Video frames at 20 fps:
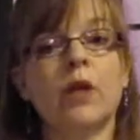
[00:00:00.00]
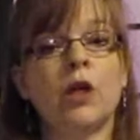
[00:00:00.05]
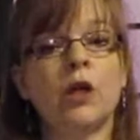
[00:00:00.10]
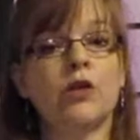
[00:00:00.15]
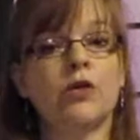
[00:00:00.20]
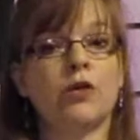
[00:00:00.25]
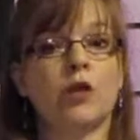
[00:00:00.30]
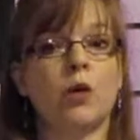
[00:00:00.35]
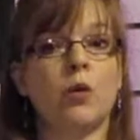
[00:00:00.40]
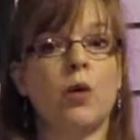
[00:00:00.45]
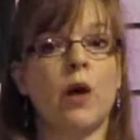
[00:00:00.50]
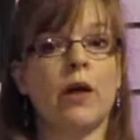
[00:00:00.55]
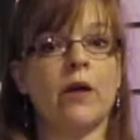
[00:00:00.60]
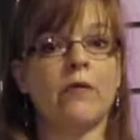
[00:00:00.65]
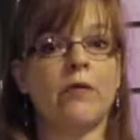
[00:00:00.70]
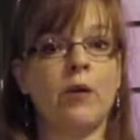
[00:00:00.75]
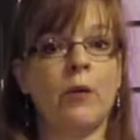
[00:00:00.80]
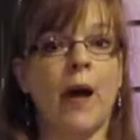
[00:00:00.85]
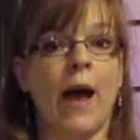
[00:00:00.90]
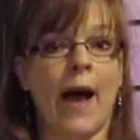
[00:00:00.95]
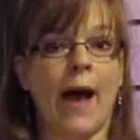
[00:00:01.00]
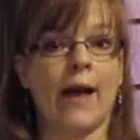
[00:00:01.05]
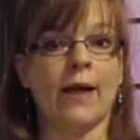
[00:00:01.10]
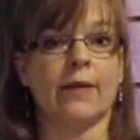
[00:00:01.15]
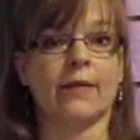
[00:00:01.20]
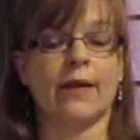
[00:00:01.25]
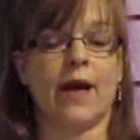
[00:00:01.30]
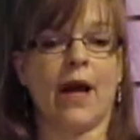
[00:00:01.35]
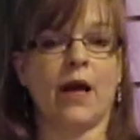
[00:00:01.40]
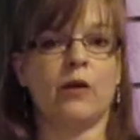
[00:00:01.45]
So one of you
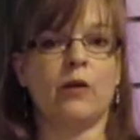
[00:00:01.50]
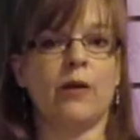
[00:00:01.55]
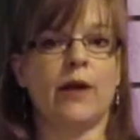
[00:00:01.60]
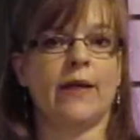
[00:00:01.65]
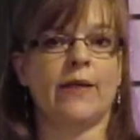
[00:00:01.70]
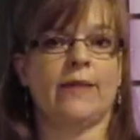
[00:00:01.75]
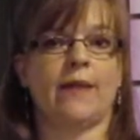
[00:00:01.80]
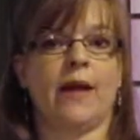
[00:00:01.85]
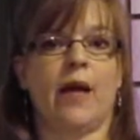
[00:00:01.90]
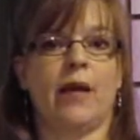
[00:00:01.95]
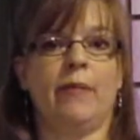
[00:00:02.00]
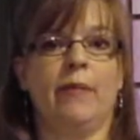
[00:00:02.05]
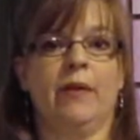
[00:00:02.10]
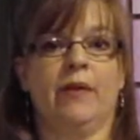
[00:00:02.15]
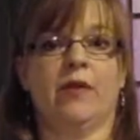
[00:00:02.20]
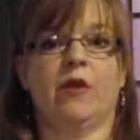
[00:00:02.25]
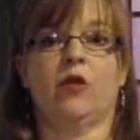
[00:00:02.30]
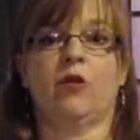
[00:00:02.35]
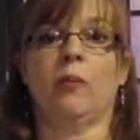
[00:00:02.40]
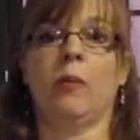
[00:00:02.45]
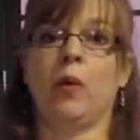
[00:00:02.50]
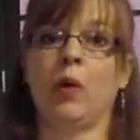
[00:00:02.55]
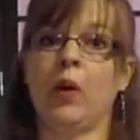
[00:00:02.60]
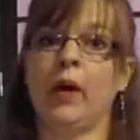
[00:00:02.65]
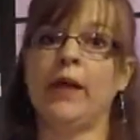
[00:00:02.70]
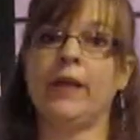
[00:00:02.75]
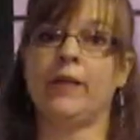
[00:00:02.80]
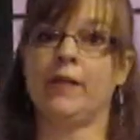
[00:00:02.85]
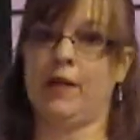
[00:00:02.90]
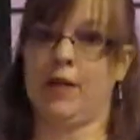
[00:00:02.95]
asked, how do I sign Mrs.
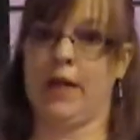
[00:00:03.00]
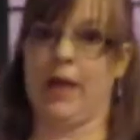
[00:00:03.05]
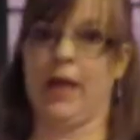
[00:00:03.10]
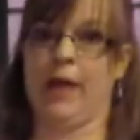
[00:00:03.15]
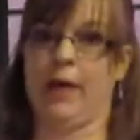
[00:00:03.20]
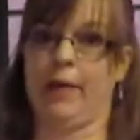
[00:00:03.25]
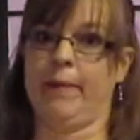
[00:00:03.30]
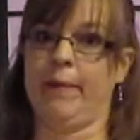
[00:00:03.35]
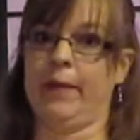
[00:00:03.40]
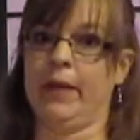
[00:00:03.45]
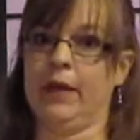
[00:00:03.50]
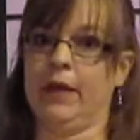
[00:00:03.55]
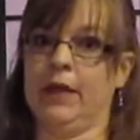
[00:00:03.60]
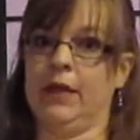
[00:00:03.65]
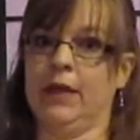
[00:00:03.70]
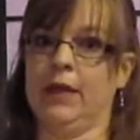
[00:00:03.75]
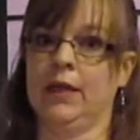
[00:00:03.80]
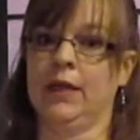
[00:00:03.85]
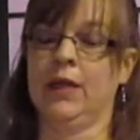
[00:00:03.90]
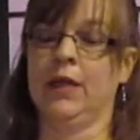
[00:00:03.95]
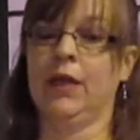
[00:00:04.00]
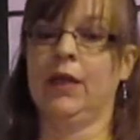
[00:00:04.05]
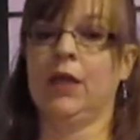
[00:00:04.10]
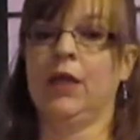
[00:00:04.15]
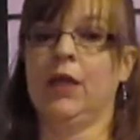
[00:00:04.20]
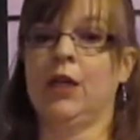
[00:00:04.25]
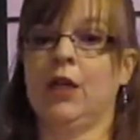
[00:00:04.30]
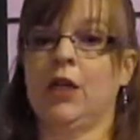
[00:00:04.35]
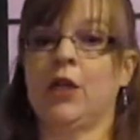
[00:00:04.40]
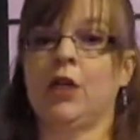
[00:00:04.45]
Boyd's name?
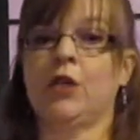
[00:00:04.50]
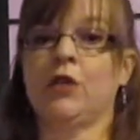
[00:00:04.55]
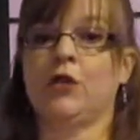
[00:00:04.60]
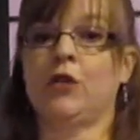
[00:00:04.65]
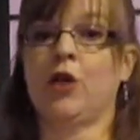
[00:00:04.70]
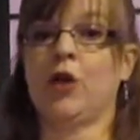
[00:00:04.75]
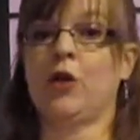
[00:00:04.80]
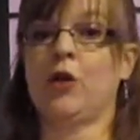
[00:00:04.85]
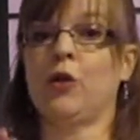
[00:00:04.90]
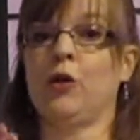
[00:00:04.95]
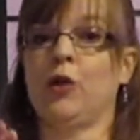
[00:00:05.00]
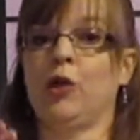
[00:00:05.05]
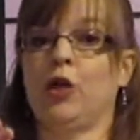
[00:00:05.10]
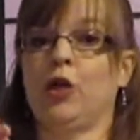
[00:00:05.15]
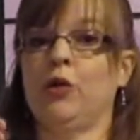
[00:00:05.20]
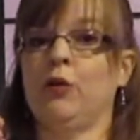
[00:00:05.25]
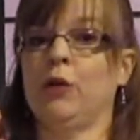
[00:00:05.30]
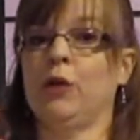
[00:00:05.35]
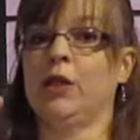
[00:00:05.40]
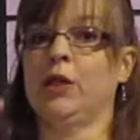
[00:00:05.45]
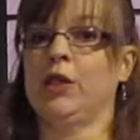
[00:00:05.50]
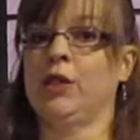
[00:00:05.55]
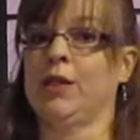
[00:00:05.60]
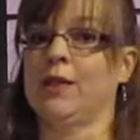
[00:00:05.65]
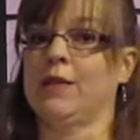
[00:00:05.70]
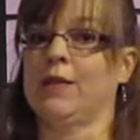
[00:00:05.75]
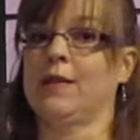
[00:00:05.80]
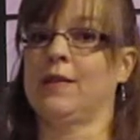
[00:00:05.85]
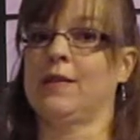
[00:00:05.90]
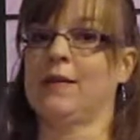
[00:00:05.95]
So you would
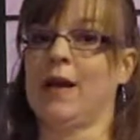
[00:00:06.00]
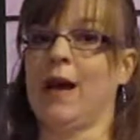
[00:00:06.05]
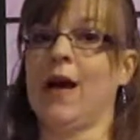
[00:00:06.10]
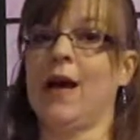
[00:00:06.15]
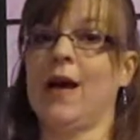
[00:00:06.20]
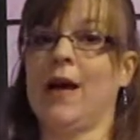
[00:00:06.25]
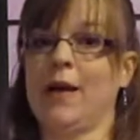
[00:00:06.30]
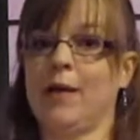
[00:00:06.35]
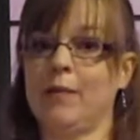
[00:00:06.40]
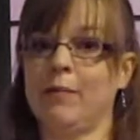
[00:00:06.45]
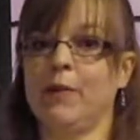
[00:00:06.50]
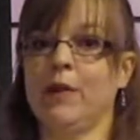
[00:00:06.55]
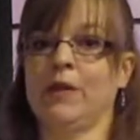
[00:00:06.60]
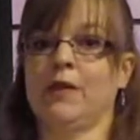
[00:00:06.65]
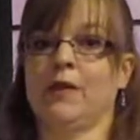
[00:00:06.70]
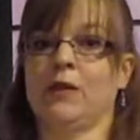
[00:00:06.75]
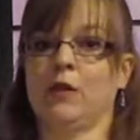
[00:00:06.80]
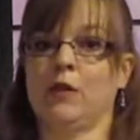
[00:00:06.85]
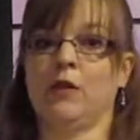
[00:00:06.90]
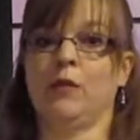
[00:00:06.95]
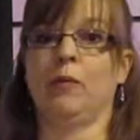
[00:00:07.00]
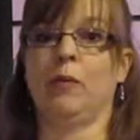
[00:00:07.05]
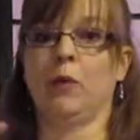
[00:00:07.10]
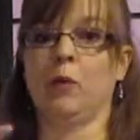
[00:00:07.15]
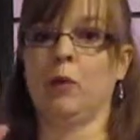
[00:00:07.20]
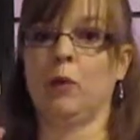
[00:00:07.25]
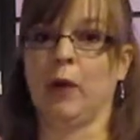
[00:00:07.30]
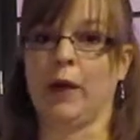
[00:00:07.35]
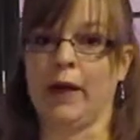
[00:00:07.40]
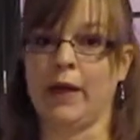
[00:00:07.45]
just sign Mrs.
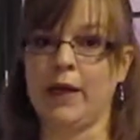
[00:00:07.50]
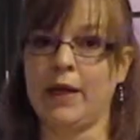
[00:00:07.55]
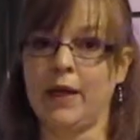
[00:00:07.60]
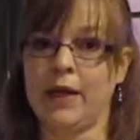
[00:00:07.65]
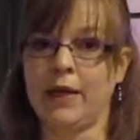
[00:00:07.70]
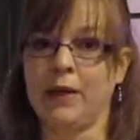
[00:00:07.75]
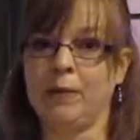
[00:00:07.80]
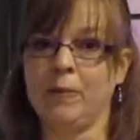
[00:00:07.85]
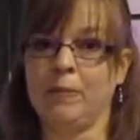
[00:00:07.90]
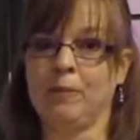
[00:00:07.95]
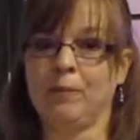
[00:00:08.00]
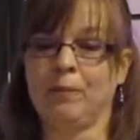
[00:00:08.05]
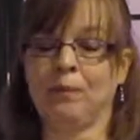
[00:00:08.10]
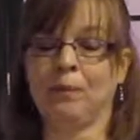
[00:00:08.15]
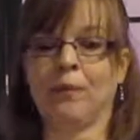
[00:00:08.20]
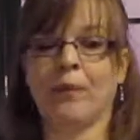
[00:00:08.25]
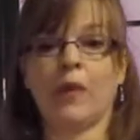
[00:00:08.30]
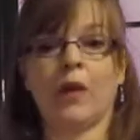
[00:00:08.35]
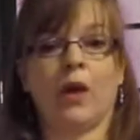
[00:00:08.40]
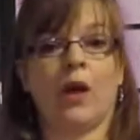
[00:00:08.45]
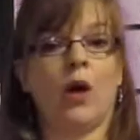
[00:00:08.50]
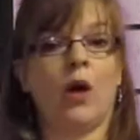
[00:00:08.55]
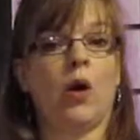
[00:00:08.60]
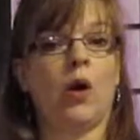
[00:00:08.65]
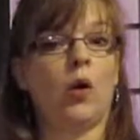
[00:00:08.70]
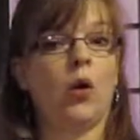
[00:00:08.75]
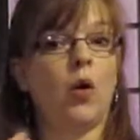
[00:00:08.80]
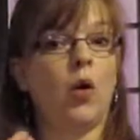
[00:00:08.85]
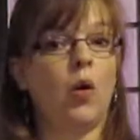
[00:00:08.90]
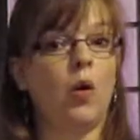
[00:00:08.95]
Boyd,
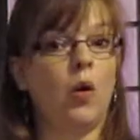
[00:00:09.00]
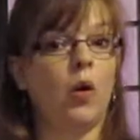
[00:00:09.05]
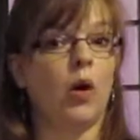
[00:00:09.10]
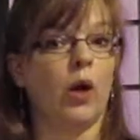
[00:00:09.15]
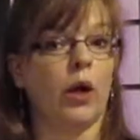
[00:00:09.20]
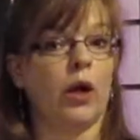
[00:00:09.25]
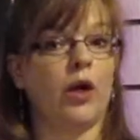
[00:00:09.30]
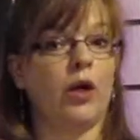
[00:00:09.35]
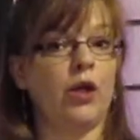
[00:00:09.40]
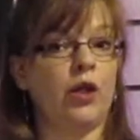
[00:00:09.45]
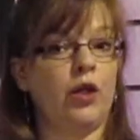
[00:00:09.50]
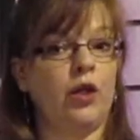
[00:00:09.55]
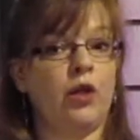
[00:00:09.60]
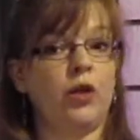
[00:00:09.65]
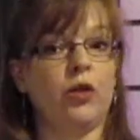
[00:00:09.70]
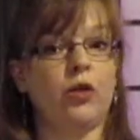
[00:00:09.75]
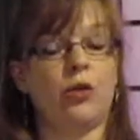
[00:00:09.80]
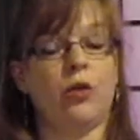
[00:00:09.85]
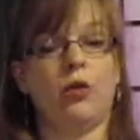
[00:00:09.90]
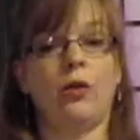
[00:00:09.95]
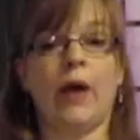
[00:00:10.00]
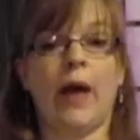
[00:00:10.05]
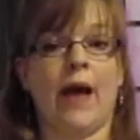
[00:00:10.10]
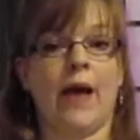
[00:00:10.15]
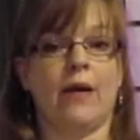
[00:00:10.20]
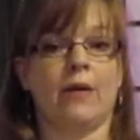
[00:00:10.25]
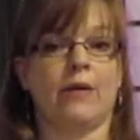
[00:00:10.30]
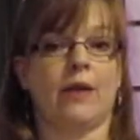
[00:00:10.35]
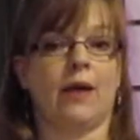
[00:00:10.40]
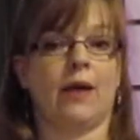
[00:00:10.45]
or you
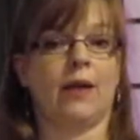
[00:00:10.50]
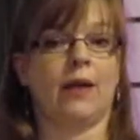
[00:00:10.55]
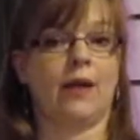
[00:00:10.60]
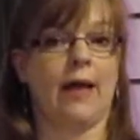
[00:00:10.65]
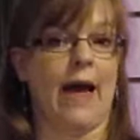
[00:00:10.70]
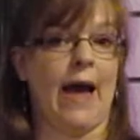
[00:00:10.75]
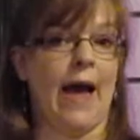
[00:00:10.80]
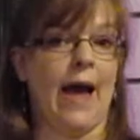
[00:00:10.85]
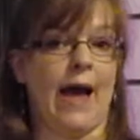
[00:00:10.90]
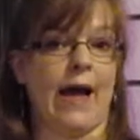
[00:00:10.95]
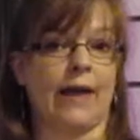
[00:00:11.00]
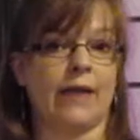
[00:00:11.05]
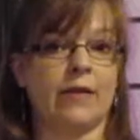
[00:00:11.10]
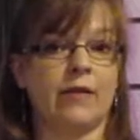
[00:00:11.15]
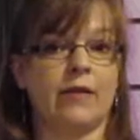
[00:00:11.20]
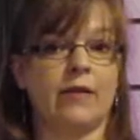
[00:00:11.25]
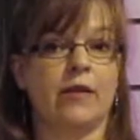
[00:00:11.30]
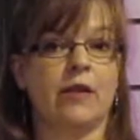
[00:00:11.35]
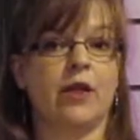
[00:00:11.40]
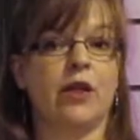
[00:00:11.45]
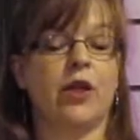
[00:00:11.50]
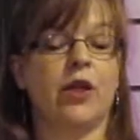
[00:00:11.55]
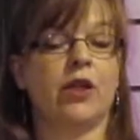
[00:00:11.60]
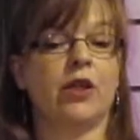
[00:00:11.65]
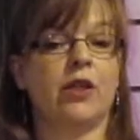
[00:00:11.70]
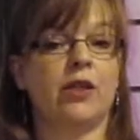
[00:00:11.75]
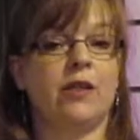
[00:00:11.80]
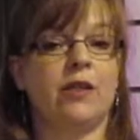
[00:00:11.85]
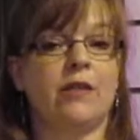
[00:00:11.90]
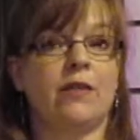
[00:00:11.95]
as a class
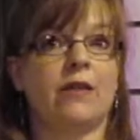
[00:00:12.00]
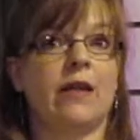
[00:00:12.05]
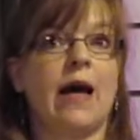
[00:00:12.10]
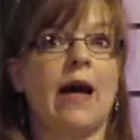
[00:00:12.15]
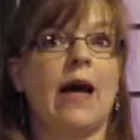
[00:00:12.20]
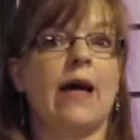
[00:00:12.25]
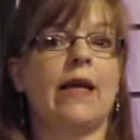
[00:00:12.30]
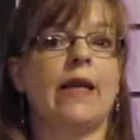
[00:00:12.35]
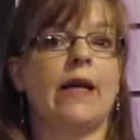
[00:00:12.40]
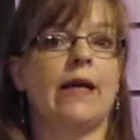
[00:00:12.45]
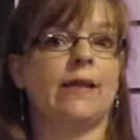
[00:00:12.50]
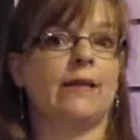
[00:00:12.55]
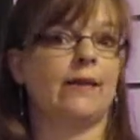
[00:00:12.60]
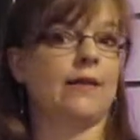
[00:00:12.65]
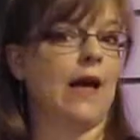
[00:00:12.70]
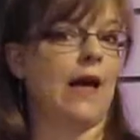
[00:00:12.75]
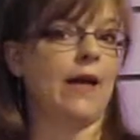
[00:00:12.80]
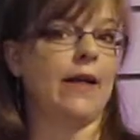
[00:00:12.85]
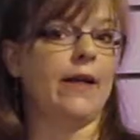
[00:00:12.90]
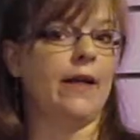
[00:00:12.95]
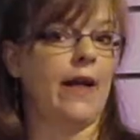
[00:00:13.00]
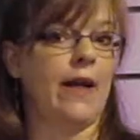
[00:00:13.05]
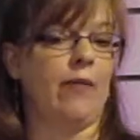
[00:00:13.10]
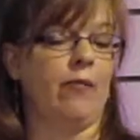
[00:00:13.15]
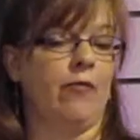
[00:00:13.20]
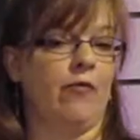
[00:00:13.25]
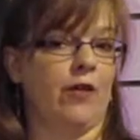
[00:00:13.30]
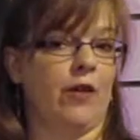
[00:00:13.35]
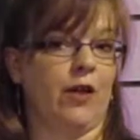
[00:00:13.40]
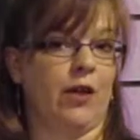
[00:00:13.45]
could decide a sign
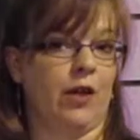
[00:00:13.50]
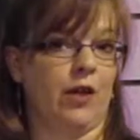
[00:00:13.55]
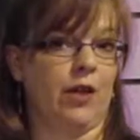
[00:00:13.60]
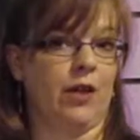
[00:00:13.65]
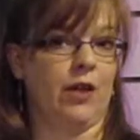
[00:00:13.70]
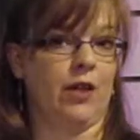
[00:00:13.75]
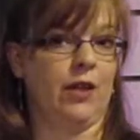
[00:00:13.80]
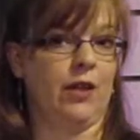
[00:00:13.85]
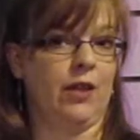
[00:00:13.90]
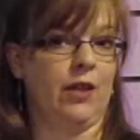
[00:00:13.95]
name for her.